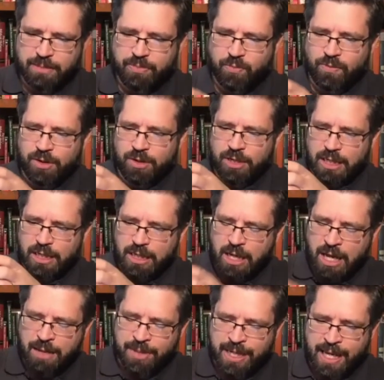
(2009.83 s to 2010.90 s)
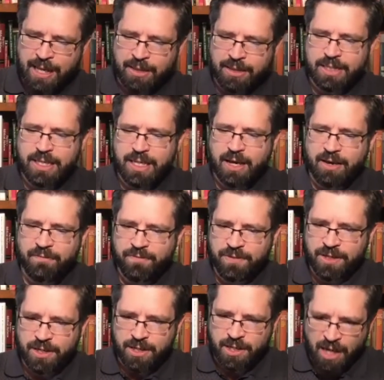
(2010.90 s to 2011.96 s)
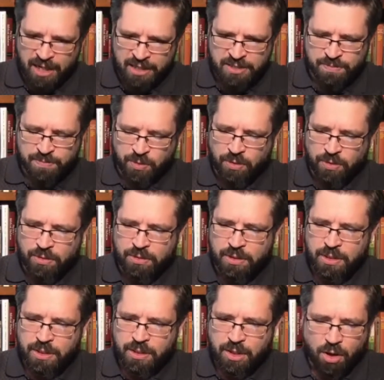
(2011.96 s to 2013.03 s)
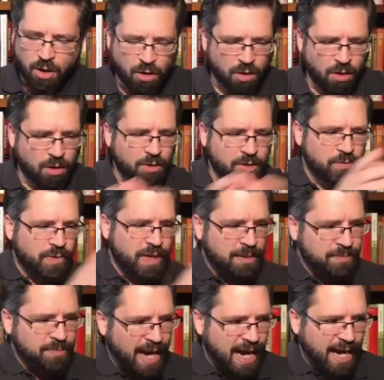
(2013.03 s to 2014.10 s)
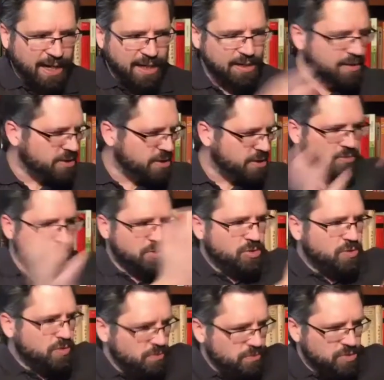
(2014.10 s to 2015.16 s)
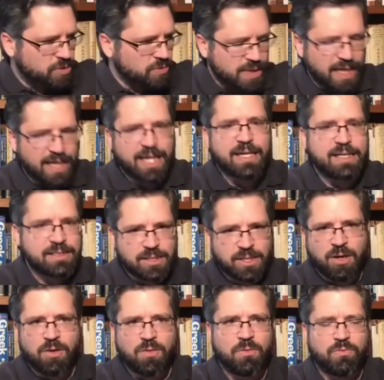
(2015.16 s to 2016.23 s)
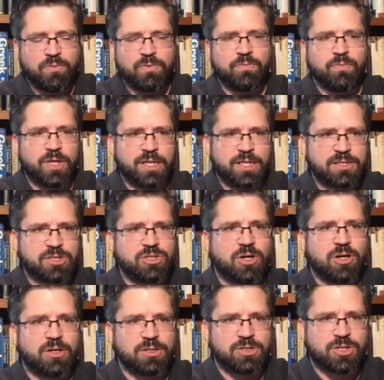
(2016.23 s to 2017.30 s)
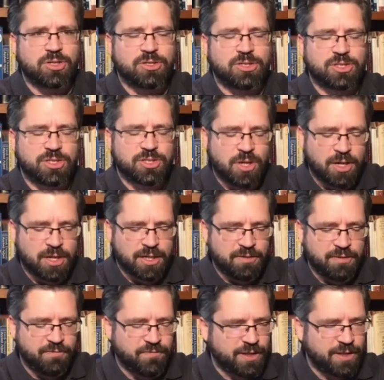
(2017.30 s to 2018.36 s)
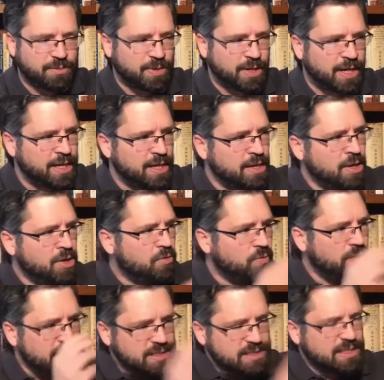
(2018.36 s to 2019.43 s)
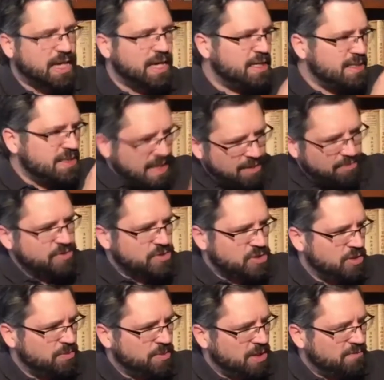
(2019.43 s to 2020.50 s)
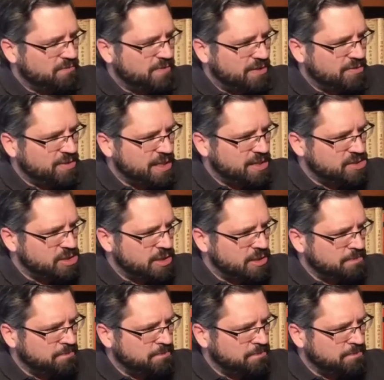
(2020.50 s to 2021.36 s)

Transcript: We're in a commonality of the gospel all the way back. You know, two decades ago when this church started in Philippi, we decided that was going to be our foundation.